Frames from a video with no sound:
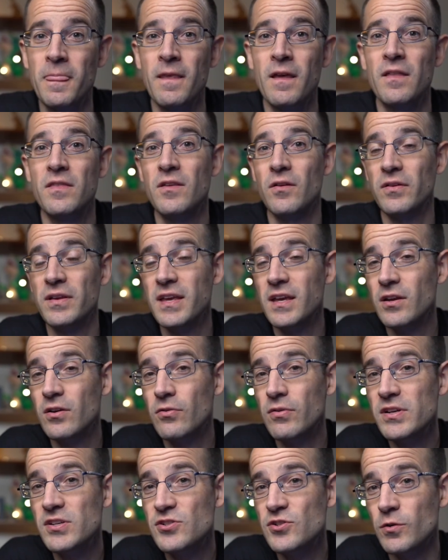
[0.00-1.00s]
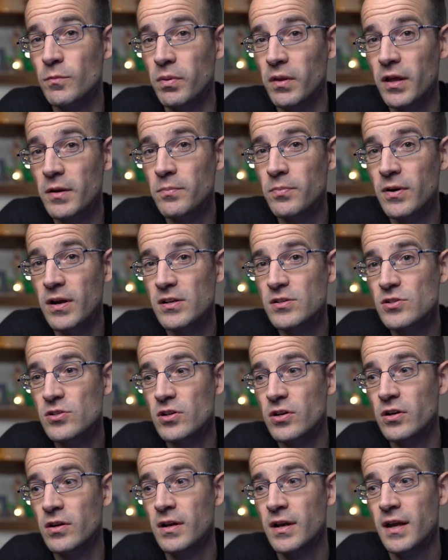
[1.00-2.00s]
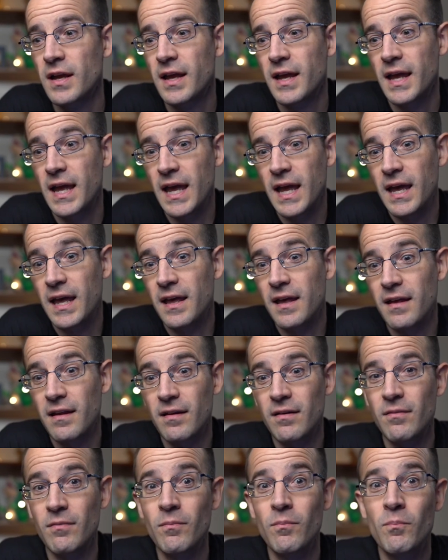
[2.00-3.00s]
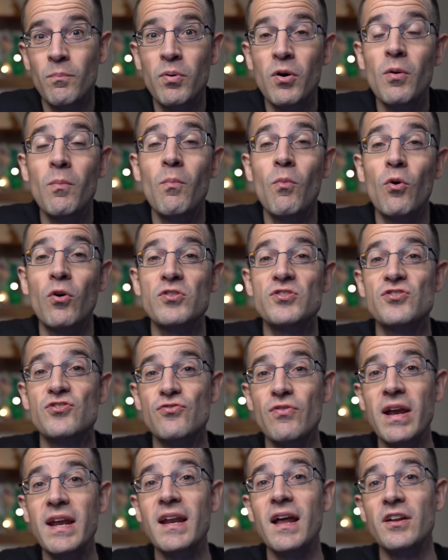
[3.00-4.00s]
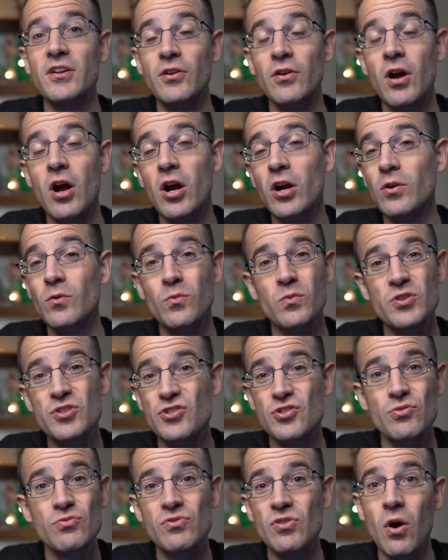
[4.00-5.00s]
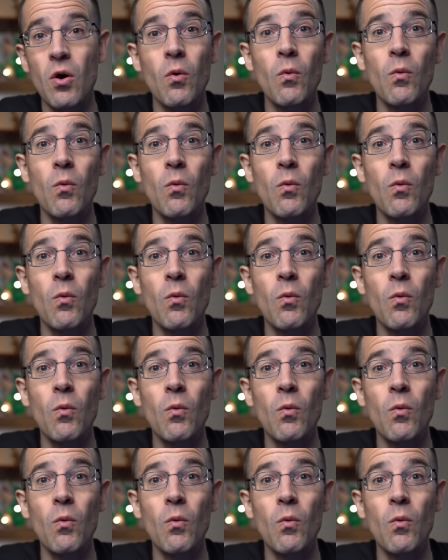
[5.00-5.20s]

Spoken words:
They'll increase your blood pressure and put more strain on your heart, which you don't